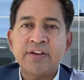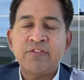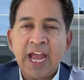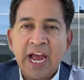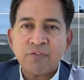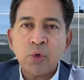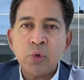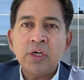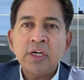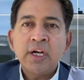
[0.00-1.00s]
We have
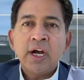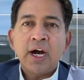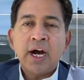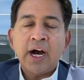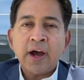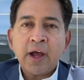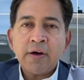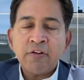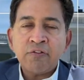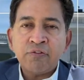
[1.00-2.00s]
to
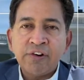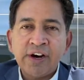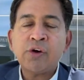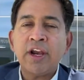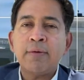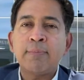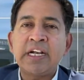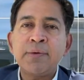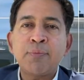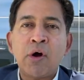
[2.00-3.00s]
work on a
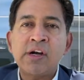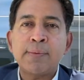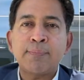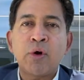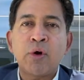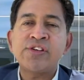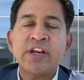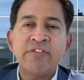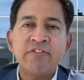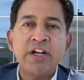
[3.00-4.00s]
multi-pronged approach, and
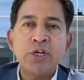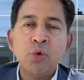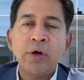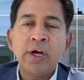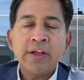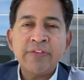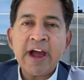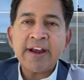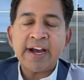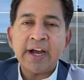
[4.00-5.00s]
we will do
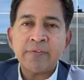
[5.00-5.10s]
that.